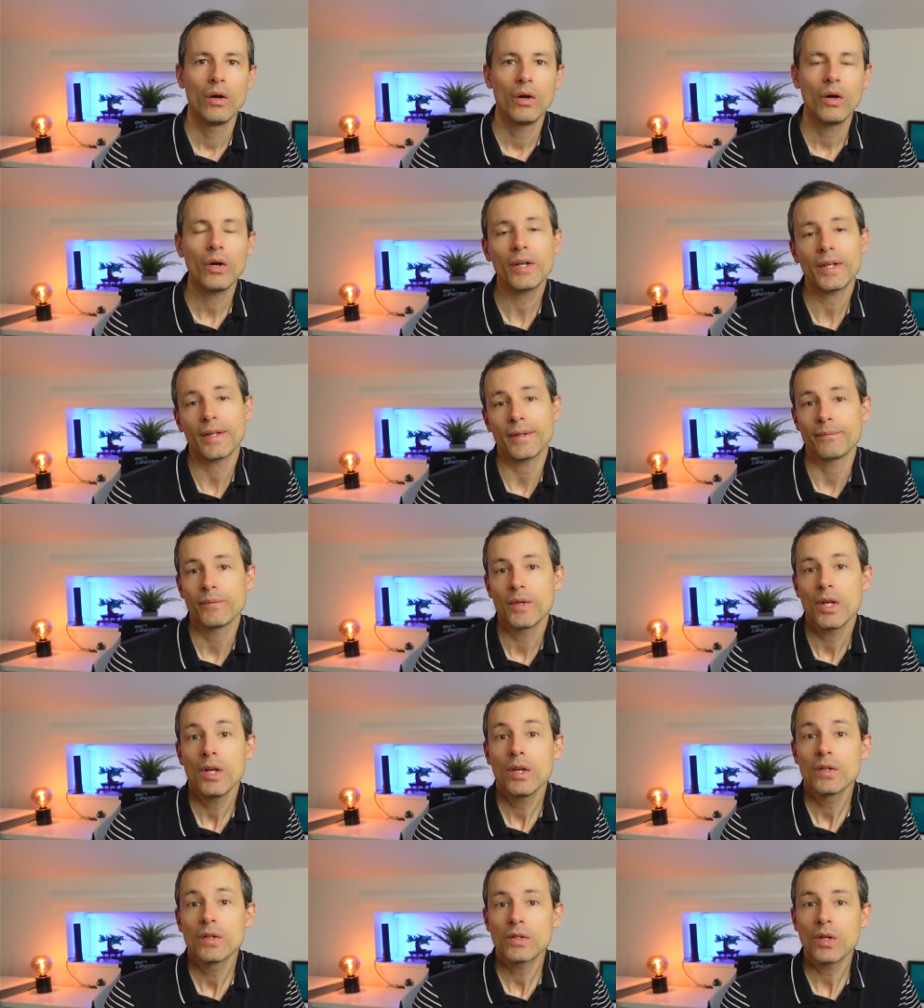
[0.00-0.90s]
Okay,
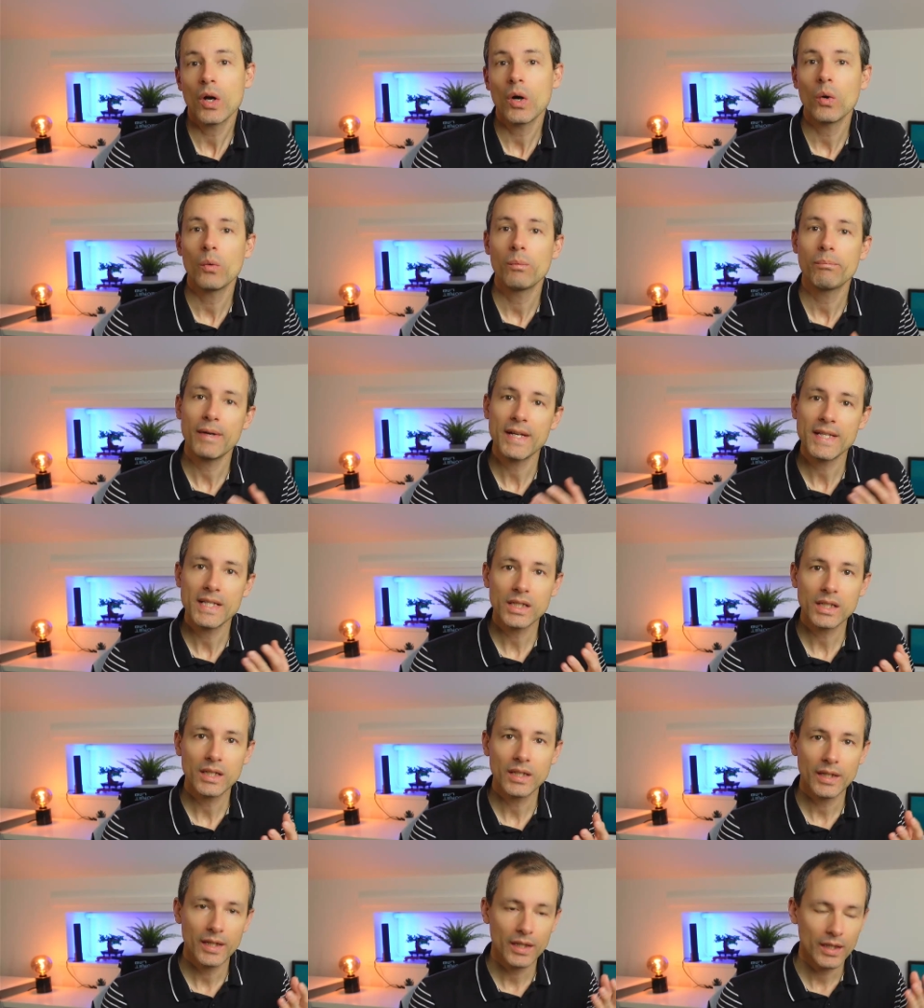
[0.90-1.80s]
so
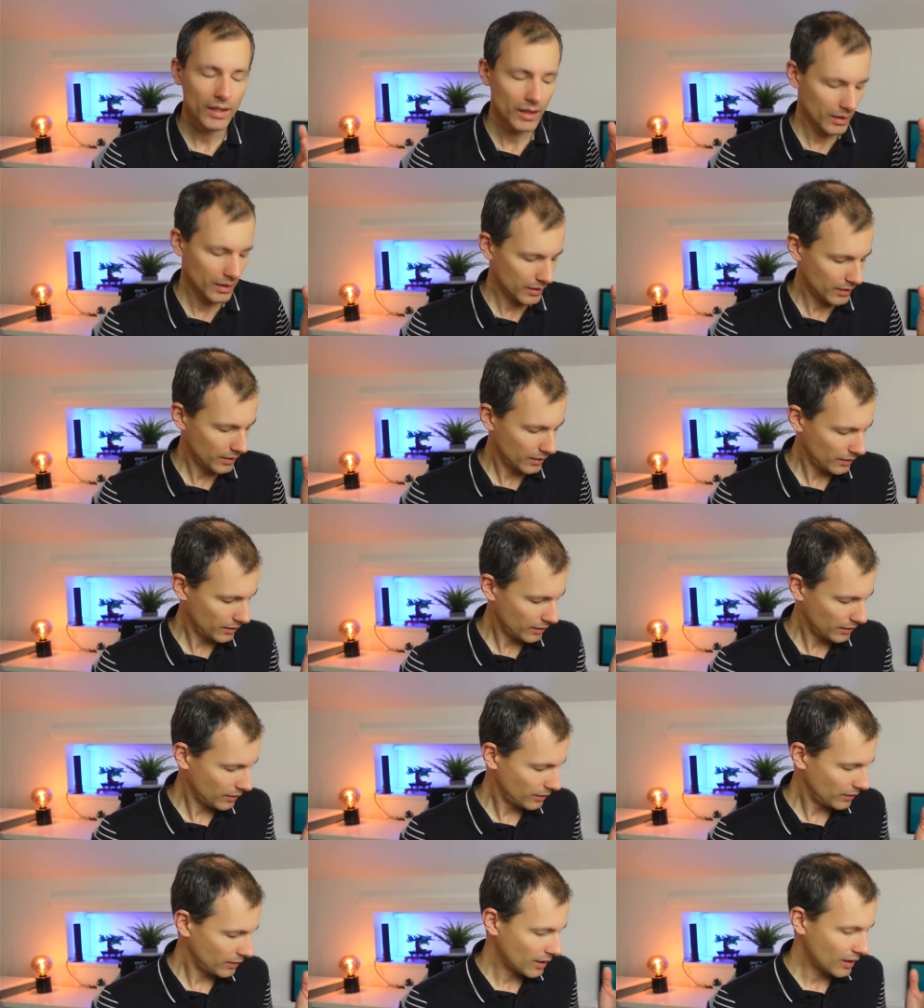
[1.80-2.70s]
basically
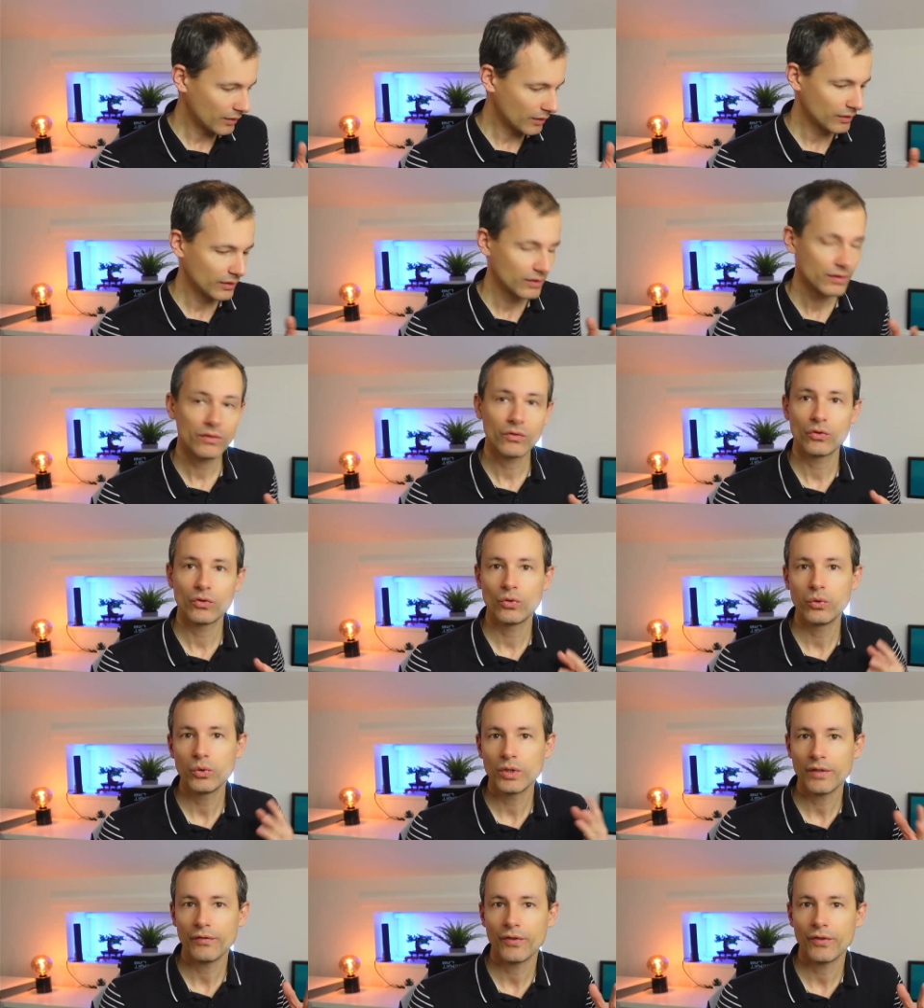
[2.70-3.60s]
there are
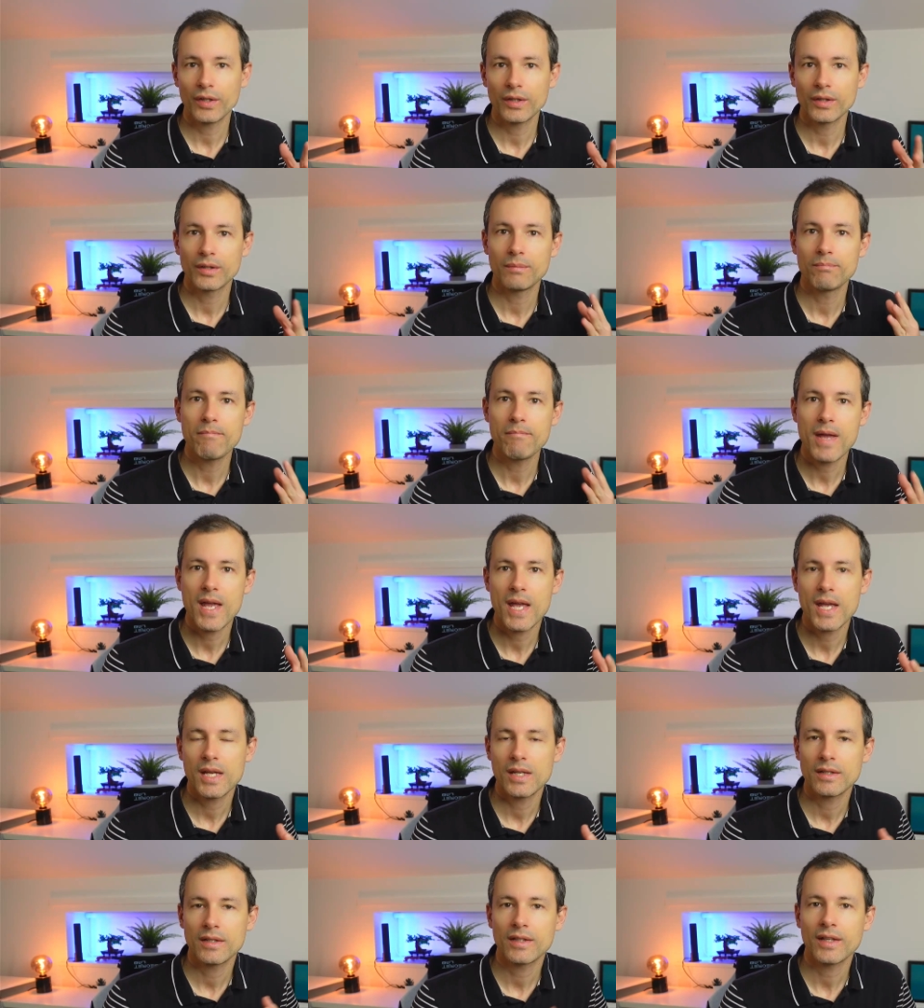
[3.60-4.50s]
two different
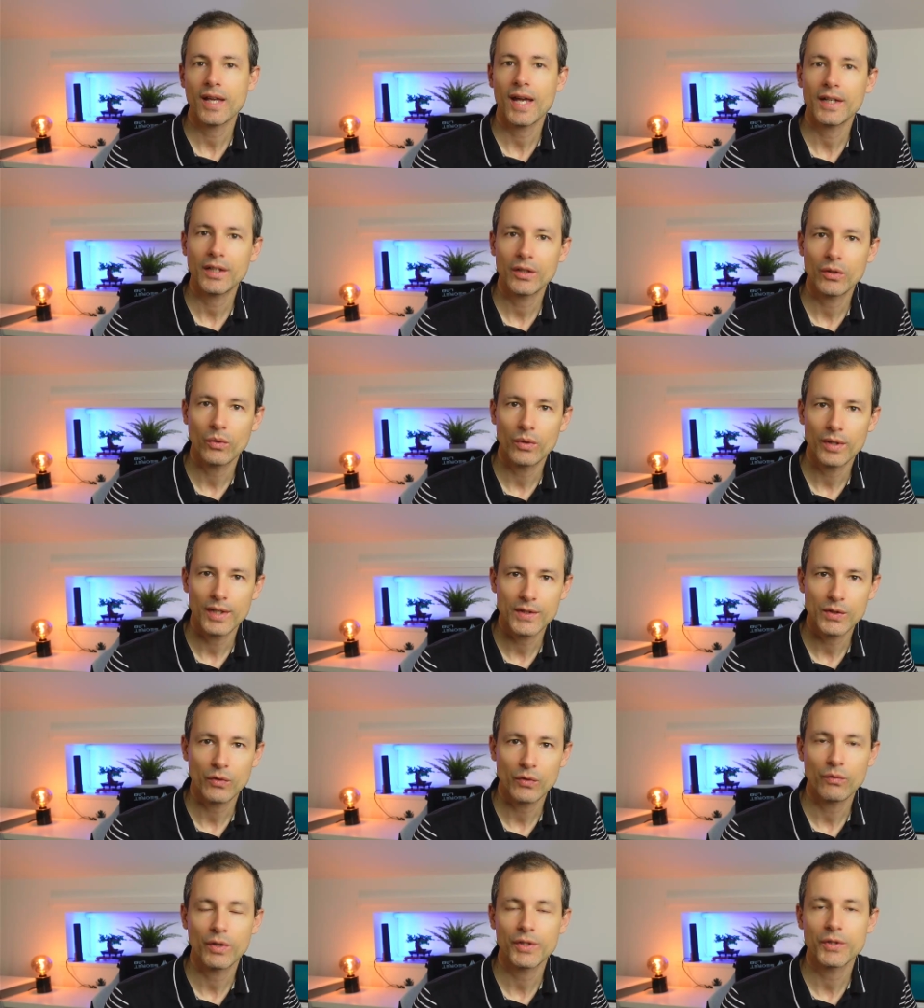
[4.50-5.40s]
main categories
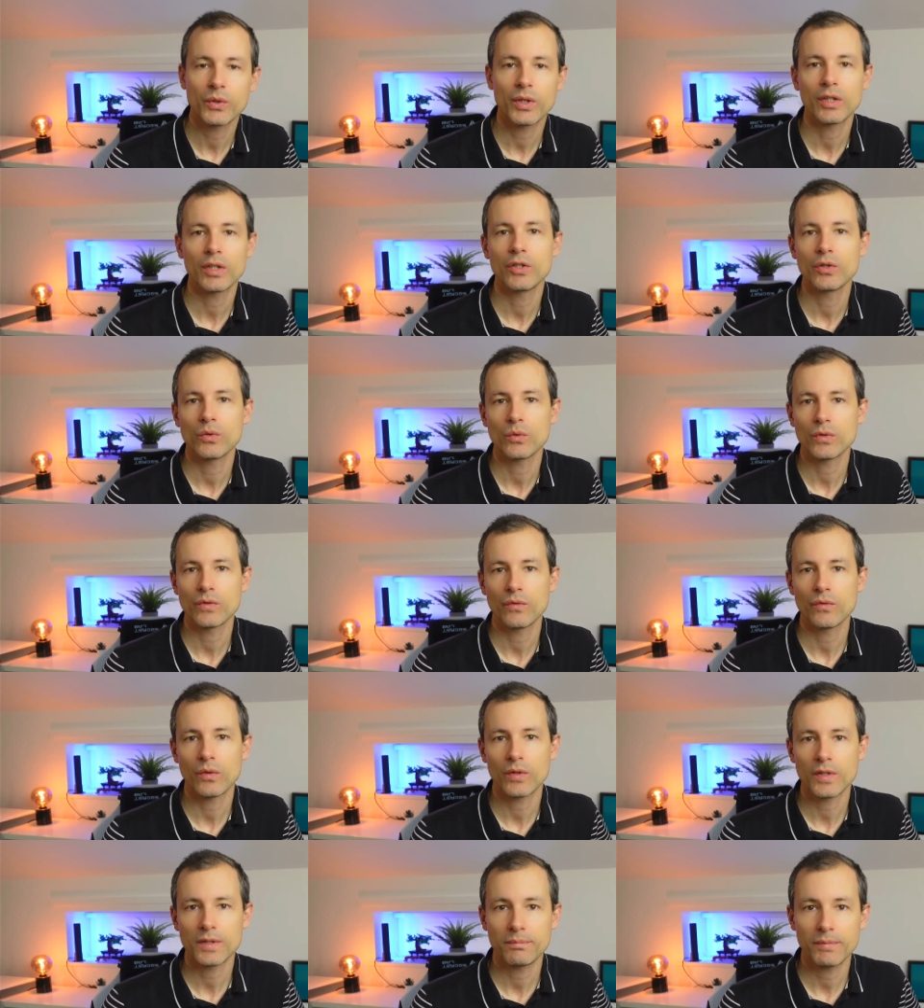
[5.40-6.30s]
of what you can use
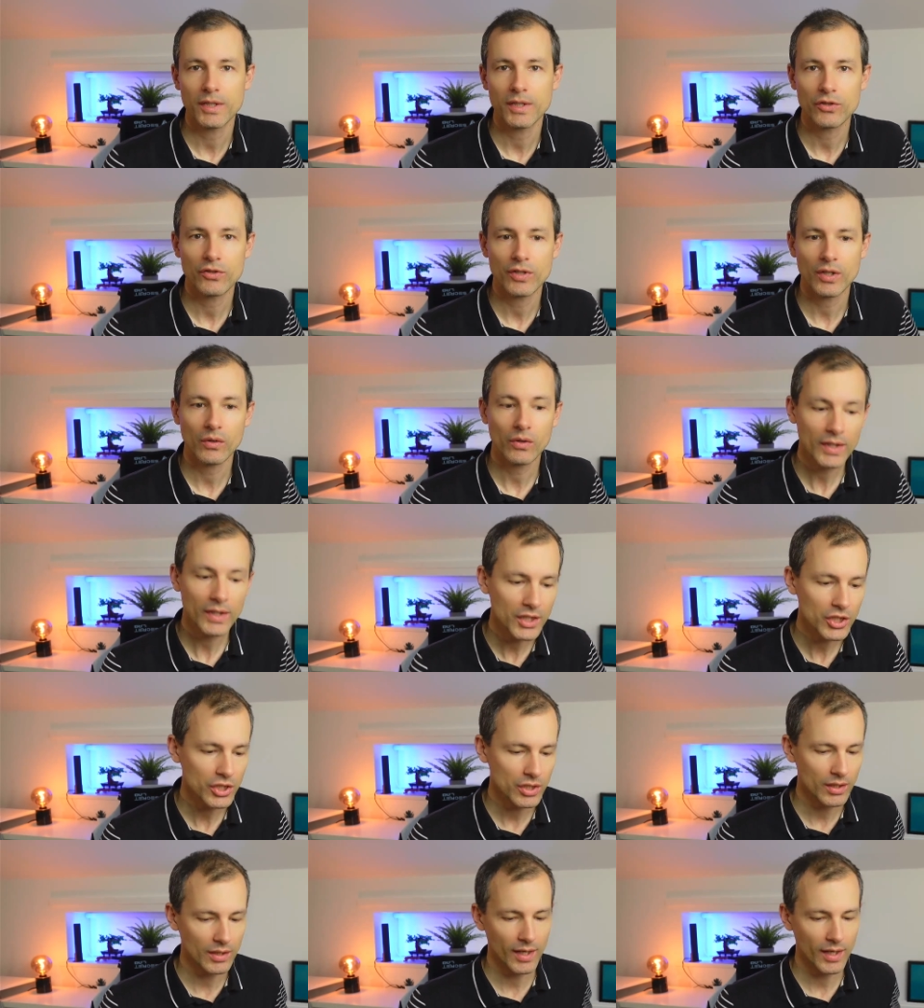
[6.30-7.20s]
for speech
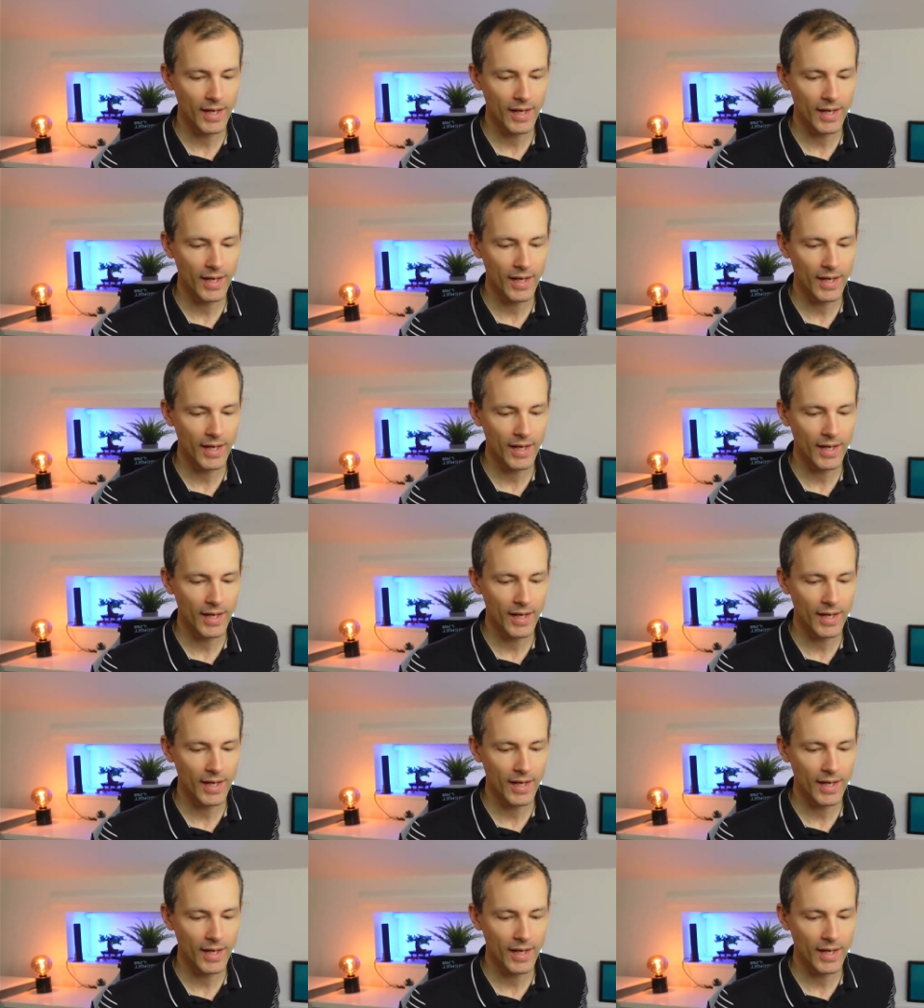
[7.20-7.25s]
recognition.